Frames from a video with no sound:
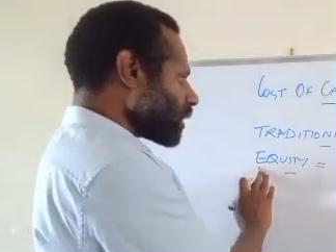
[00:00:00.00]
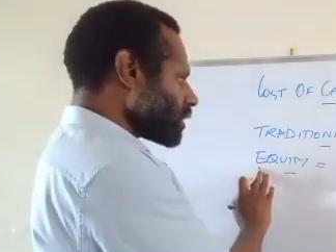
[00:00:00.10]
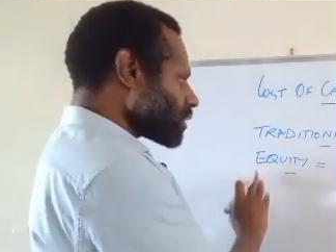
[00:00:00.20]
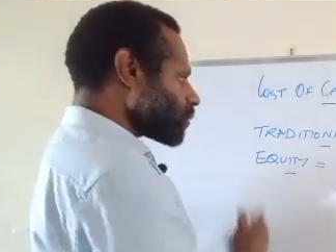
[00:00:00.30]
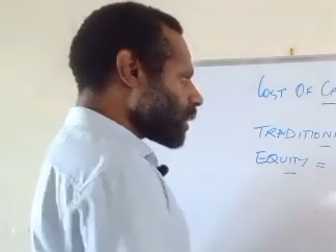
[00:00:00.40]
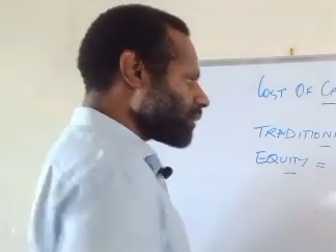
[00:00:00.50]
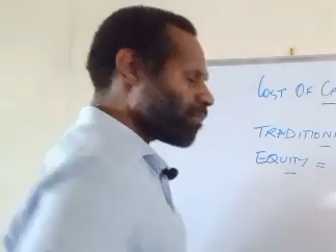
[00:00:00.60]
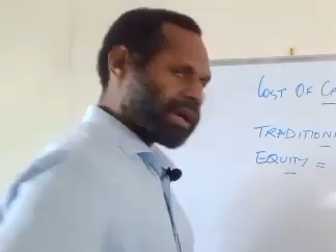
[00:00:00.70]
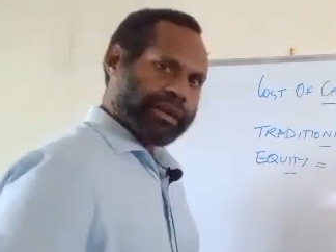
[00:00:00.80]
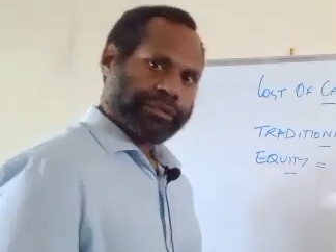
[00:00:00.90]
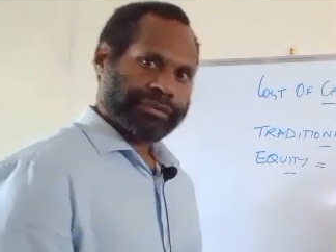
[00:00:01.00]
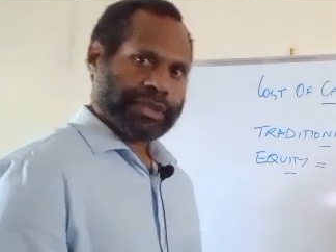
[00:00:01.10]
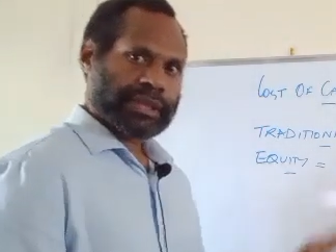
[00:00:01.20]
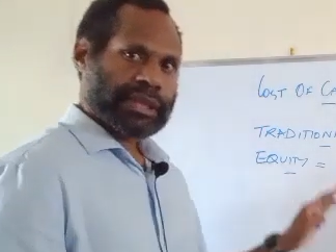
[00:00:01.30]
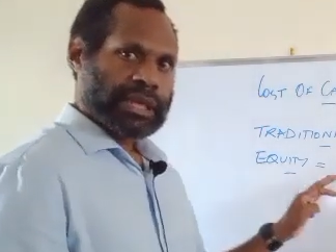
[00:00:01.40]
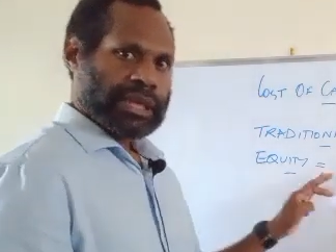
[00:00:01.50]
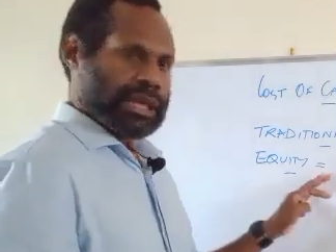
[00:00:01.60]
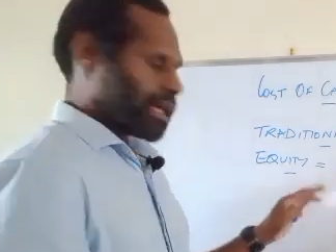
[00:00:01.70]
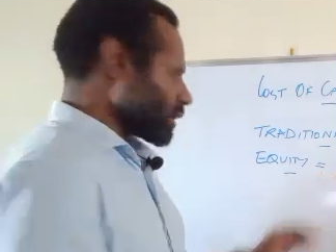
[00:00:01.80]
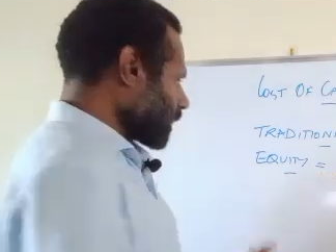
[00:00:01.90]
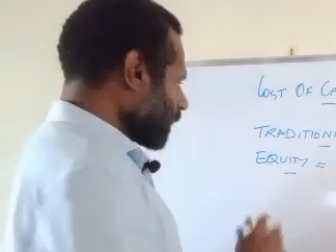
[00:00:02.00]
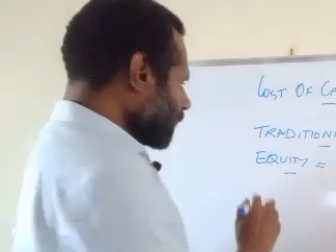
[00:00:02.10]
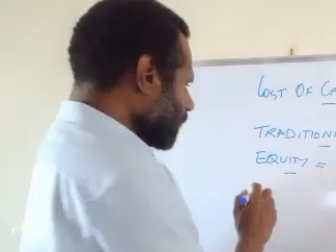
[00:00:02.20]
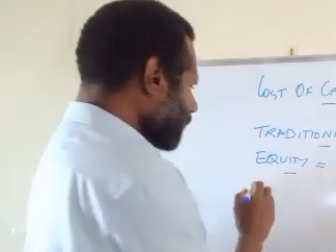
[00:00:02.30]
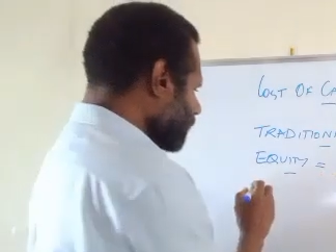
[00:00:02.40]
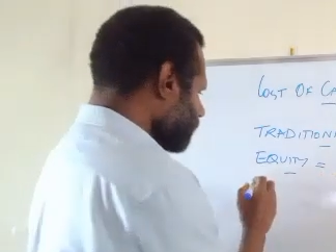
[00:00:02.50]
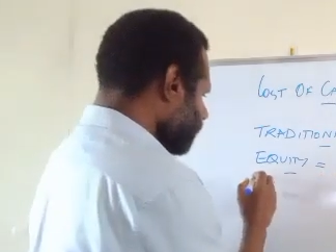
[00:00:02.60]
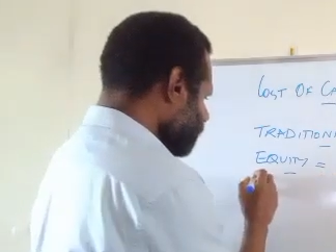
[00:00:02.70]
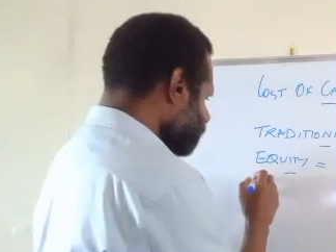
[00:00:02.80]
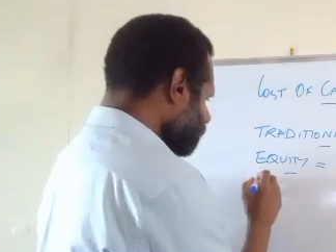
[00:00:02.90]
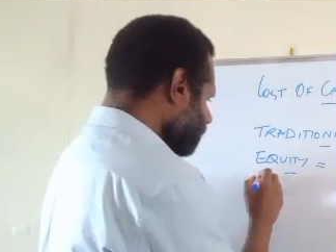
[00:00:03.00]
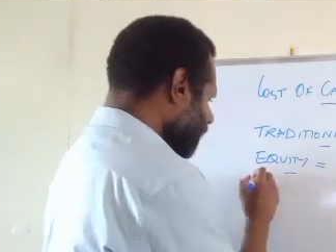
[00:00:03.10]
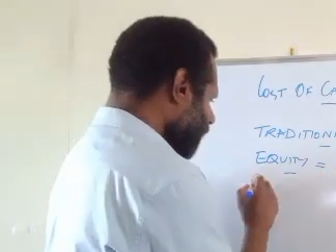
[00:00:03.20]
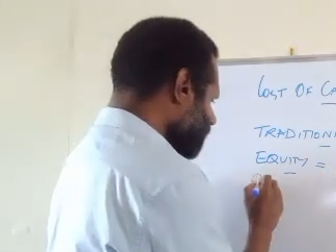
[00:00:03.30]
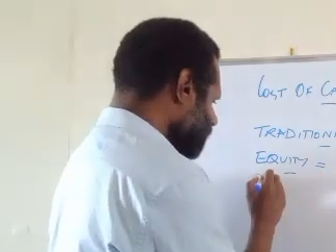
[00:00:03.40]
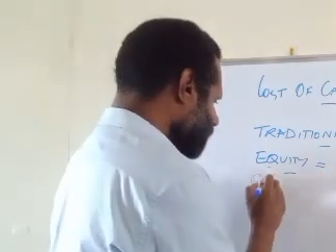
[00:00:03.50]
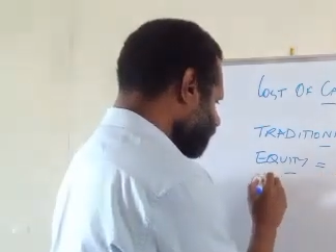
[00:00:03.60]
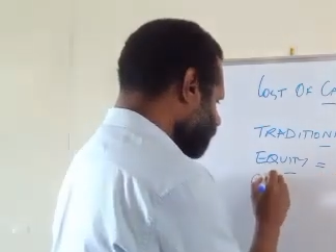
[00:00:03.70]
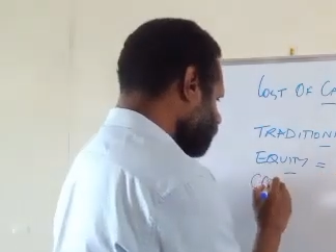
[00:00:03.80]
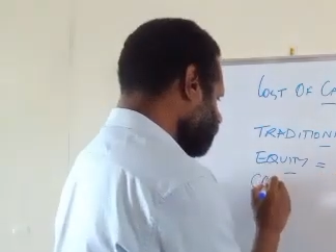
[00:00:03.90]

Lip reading: That's one part of it. Secondly, the banks will be asking for